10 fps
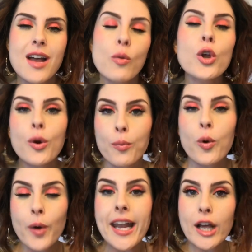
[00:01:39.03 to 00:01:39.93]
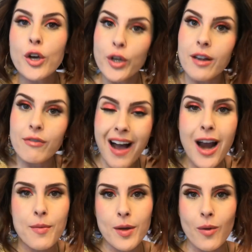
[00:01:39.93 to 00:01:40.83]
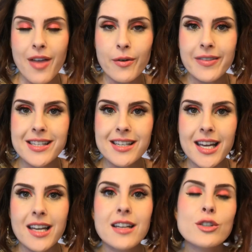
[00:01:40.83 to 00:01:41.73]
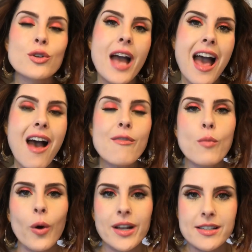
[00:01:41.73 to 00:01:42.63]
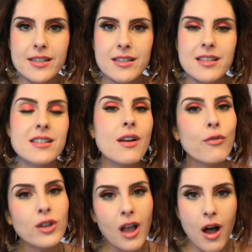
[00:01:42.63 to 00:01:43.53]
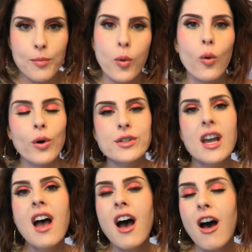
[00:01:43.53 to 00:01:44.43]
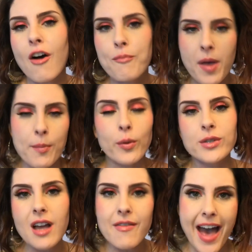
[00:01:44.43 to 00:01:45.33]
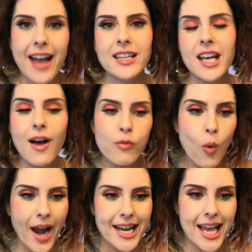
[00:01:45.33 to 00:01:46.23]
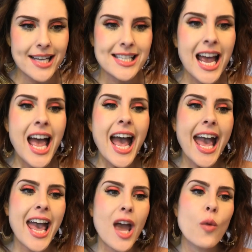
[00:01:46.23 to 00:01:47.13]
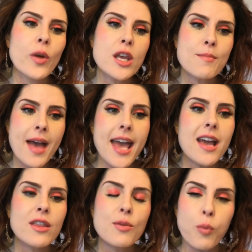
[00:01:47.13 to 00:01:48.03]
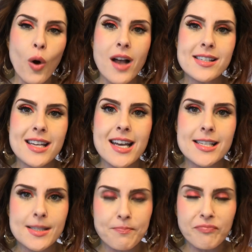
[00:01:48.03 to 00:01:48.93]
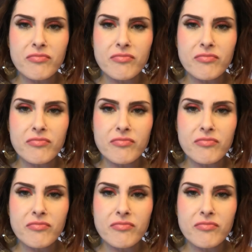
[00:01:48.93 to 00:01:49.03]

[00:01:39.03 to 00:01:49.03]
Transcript: we are creating a good environment rather in the skin to have more instances of clogged pores, of pimples, of acne, of whiteheads. And when you make the process